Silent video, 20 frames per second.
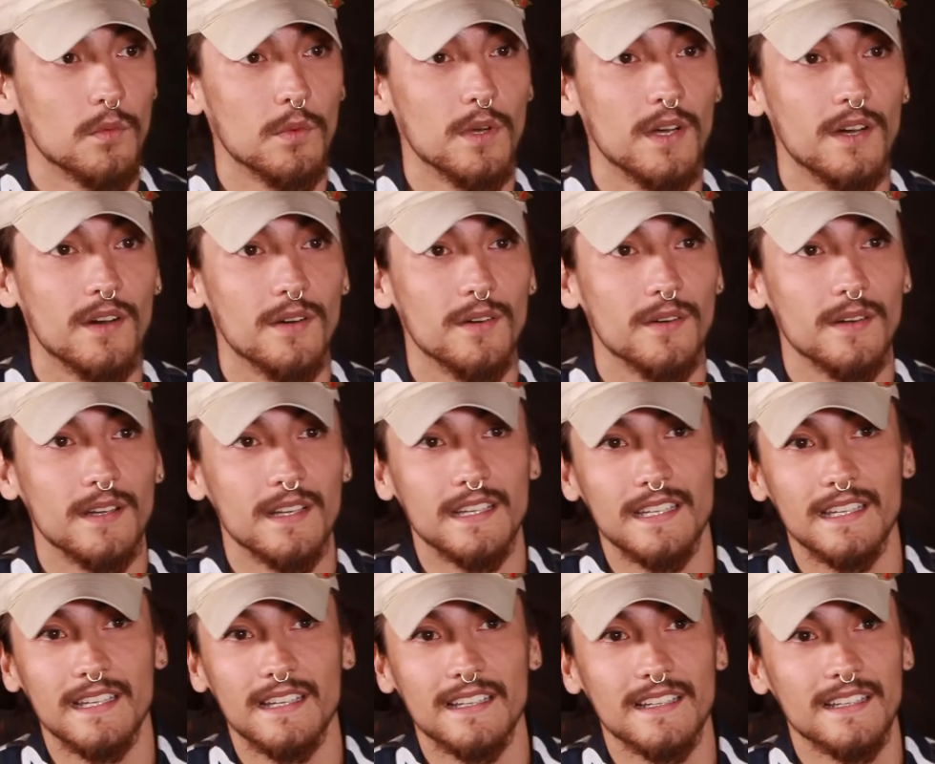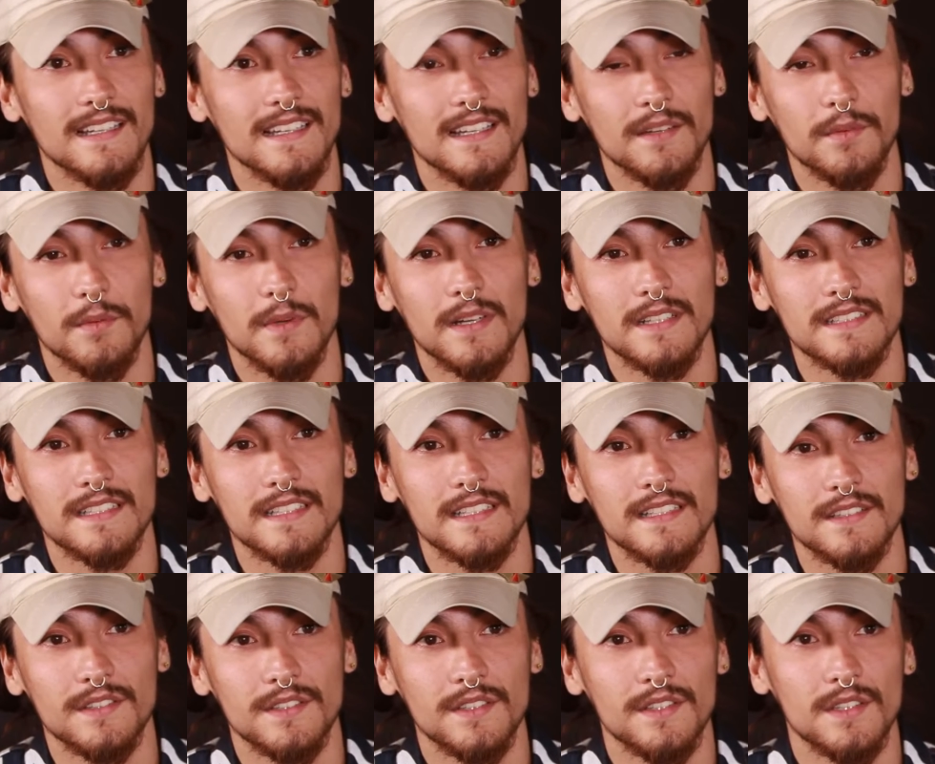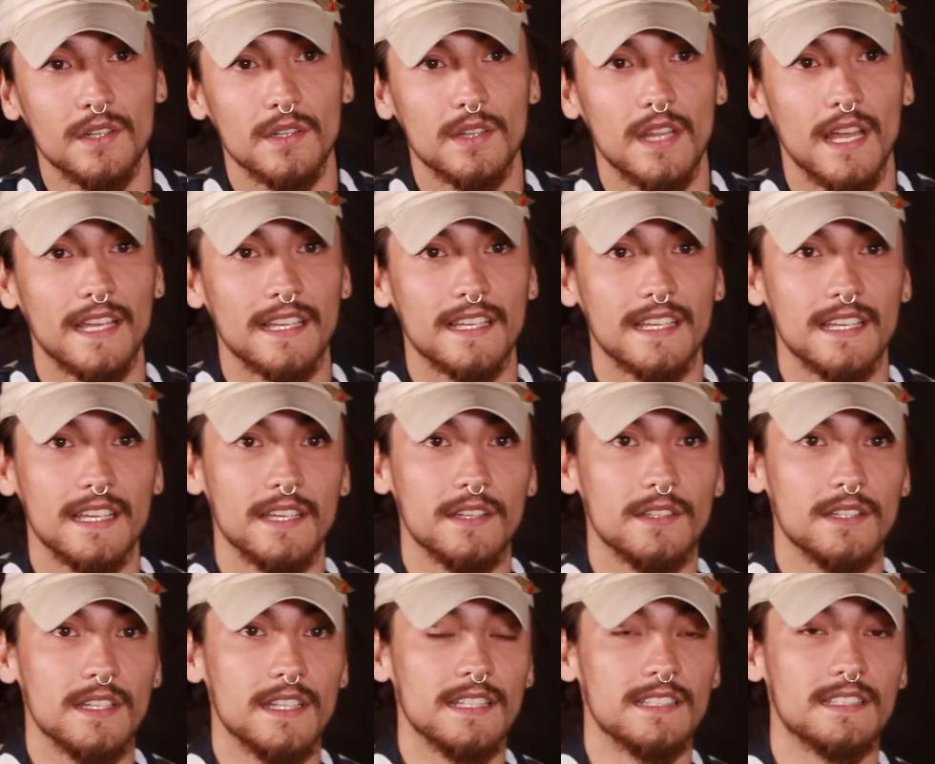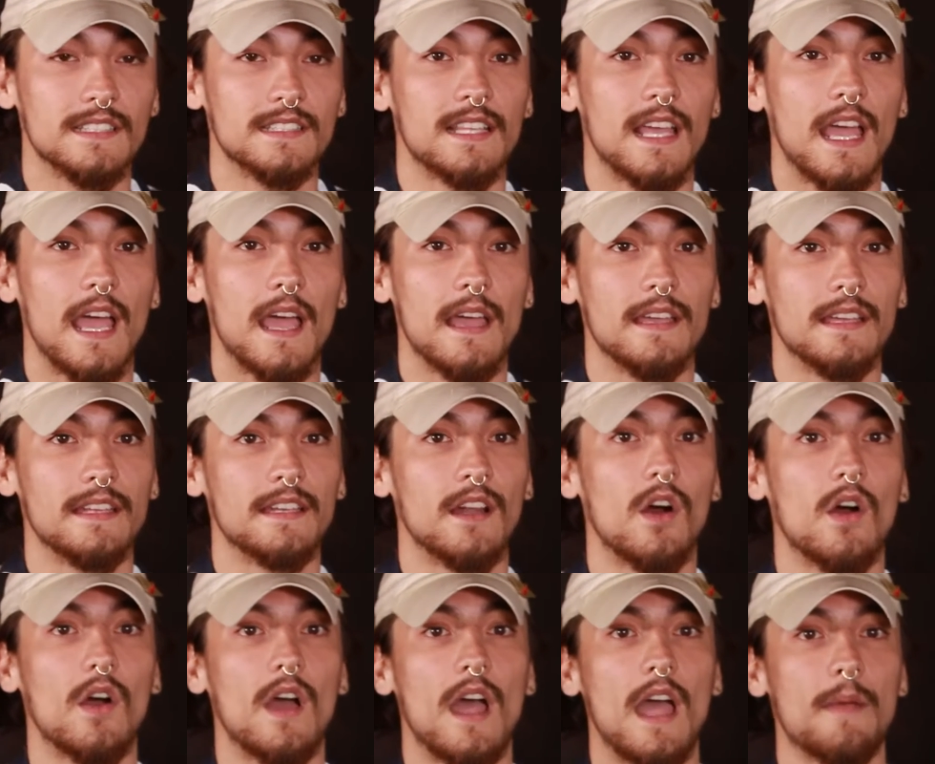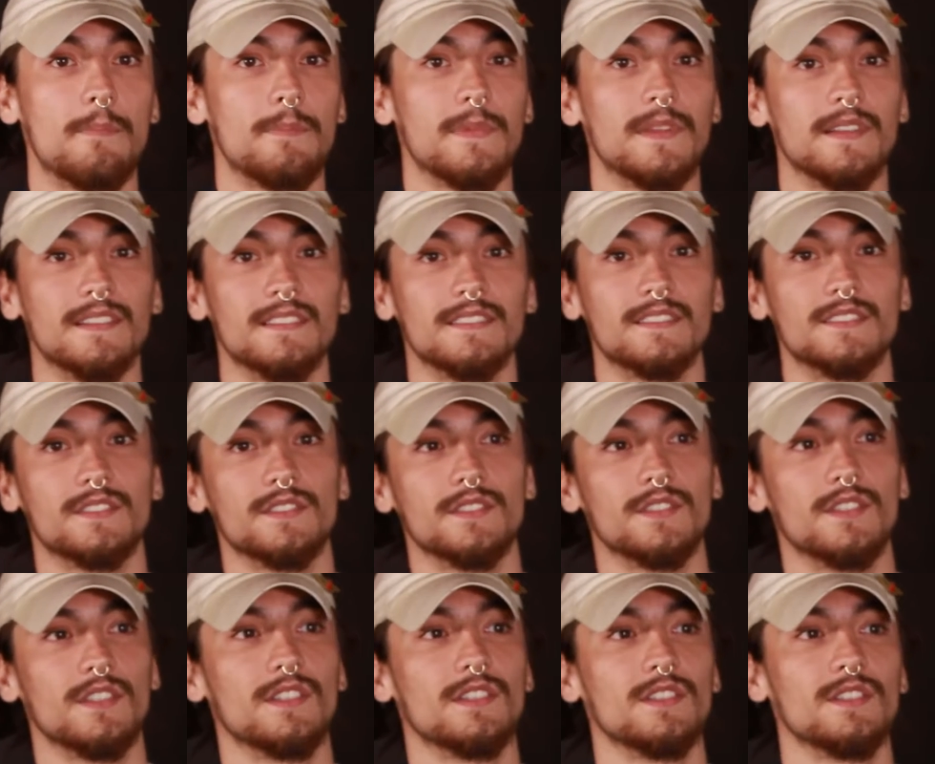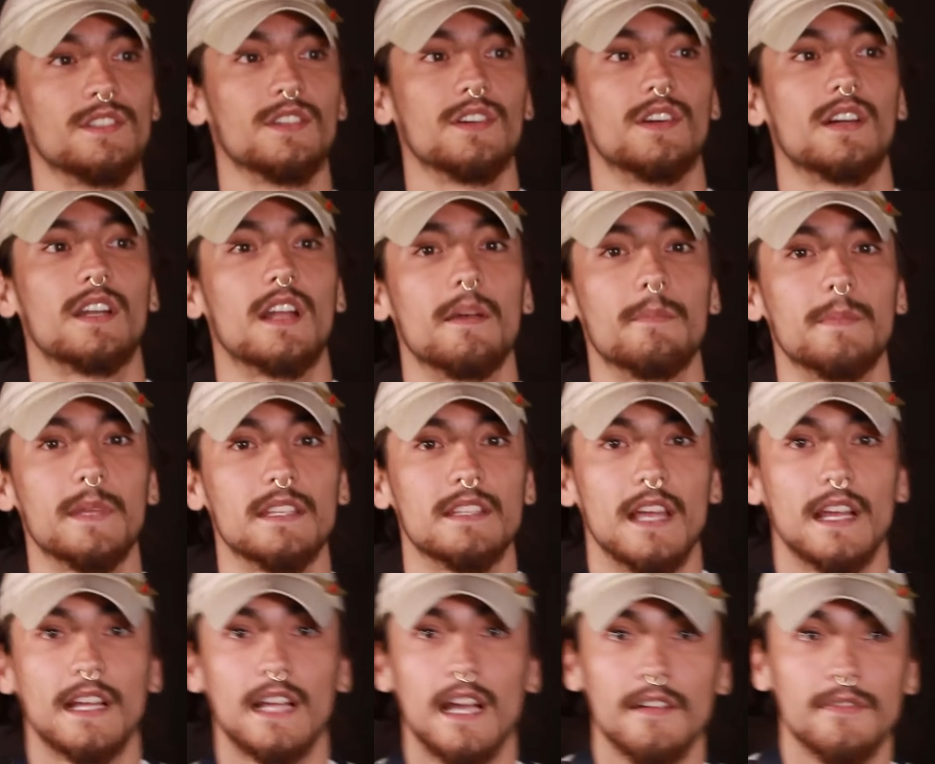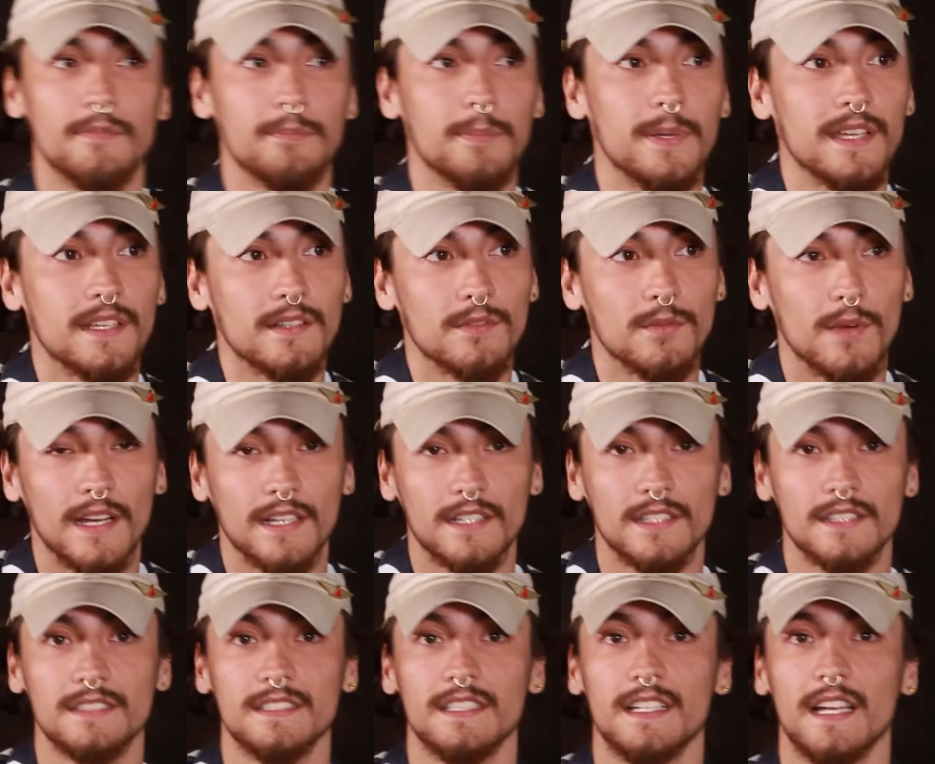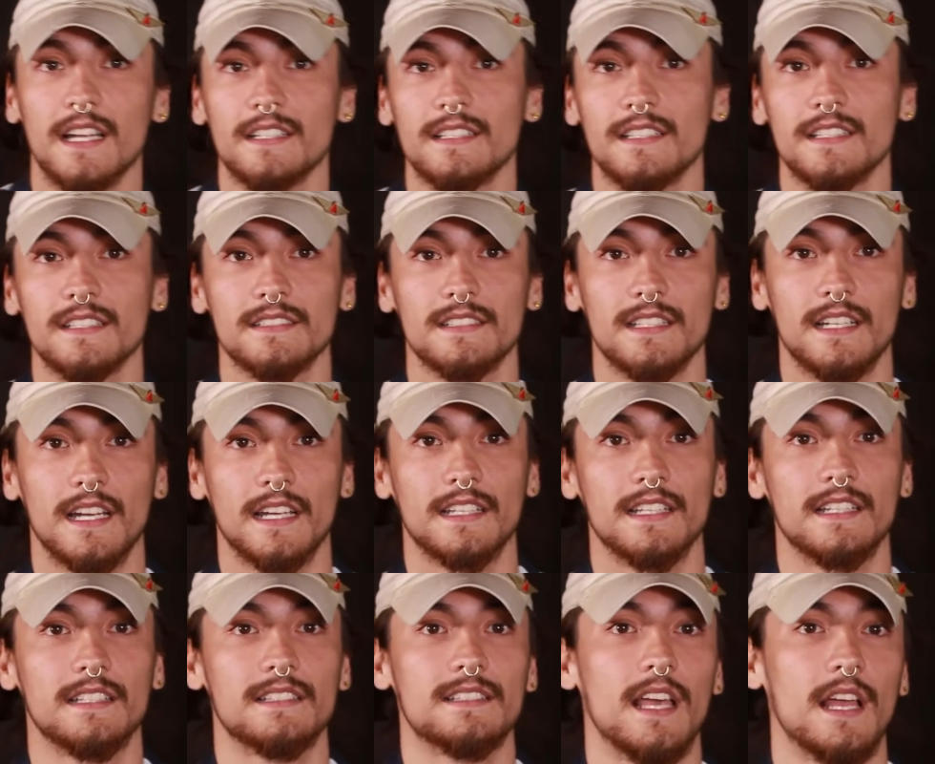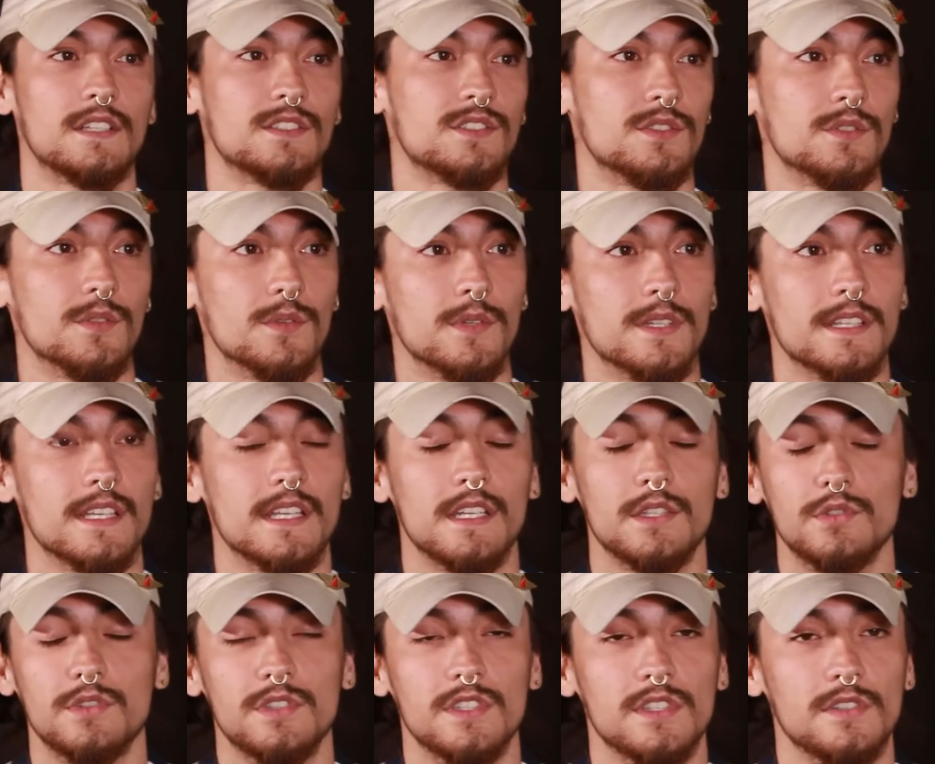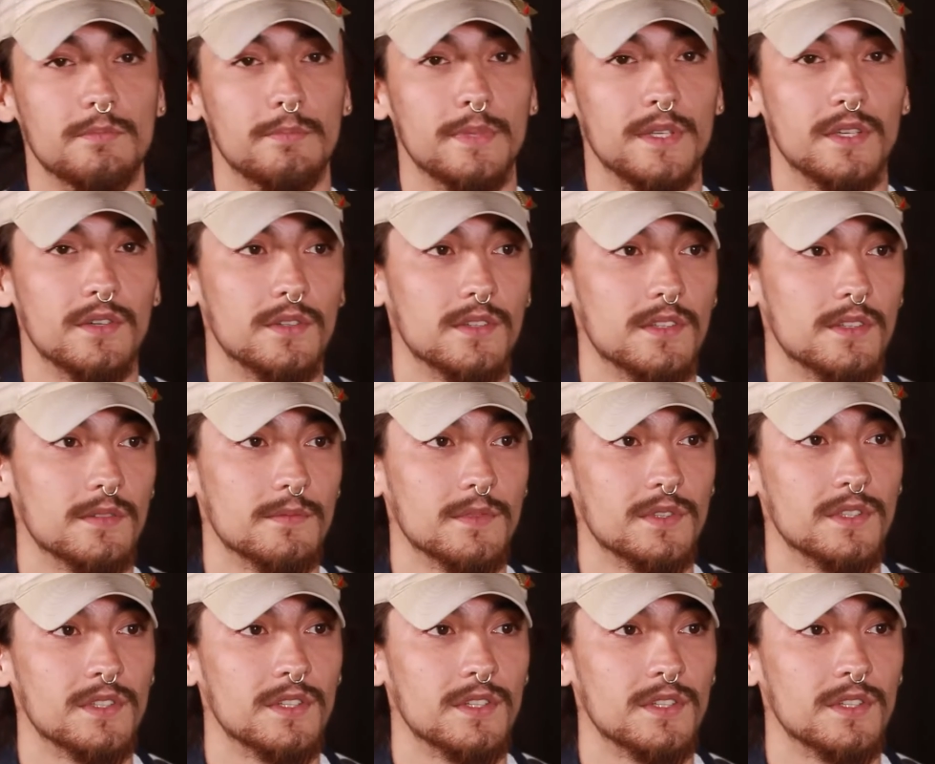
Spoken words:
Well, it wasn't, you know, like it just it all happens. You know what I mean? Like I pick records and ideas that I get attached to, and then you just build them.